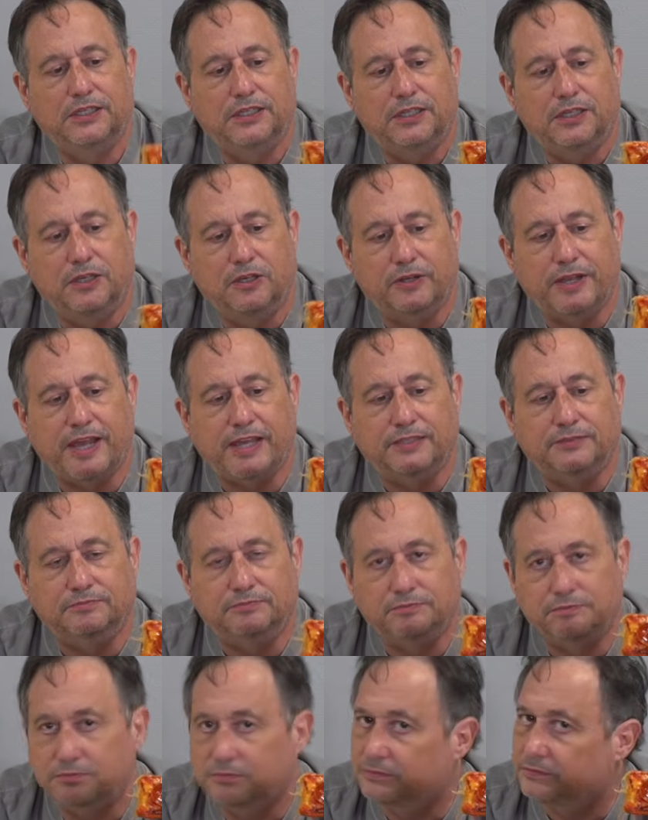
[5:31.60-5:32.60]
Okay,
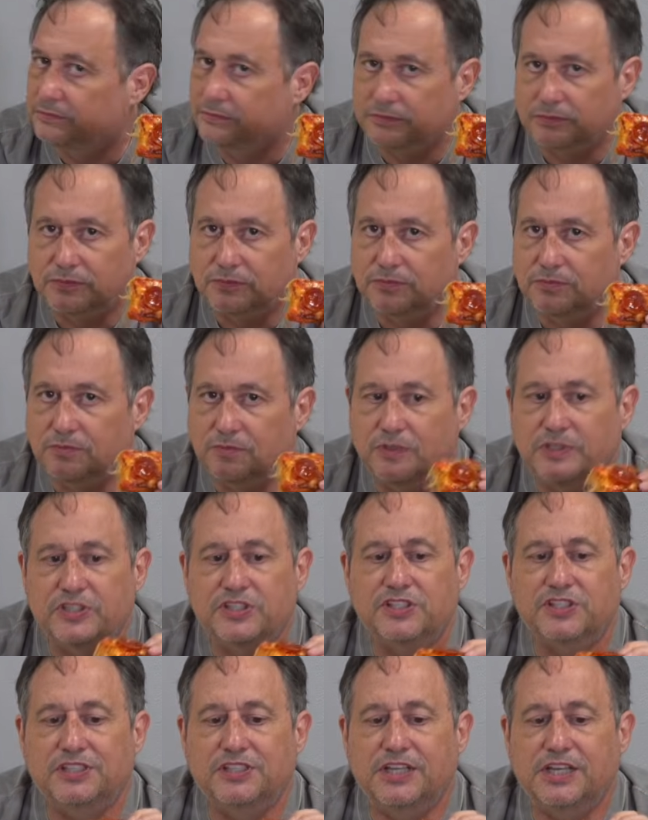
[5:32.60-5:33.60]
let's
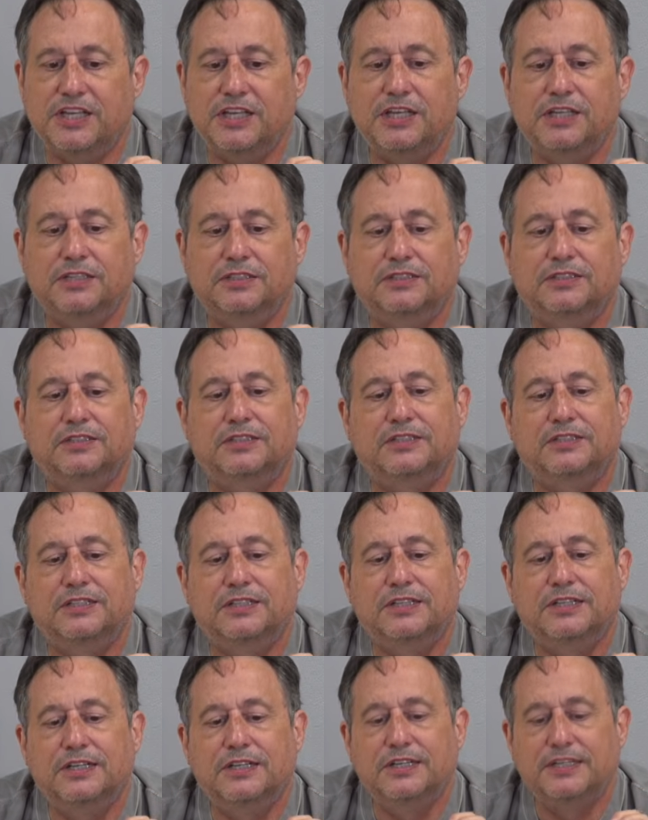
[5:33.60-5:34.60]
see
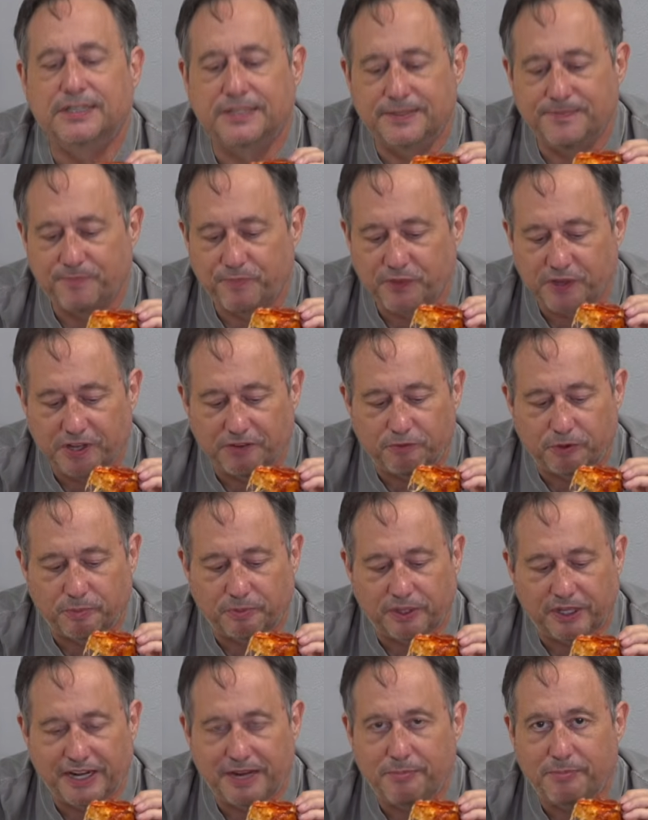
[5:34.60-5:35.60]
if we're
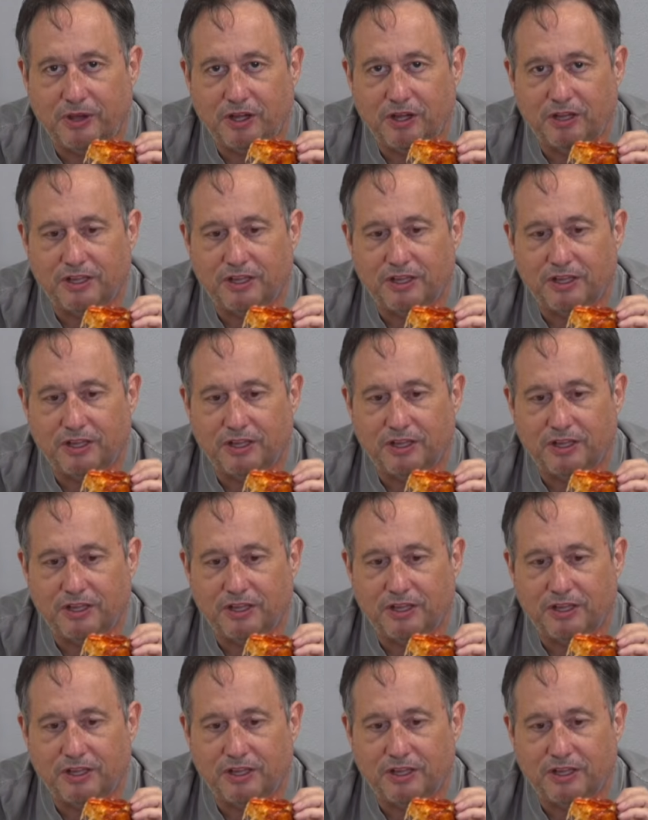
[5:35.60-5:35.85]
playing ball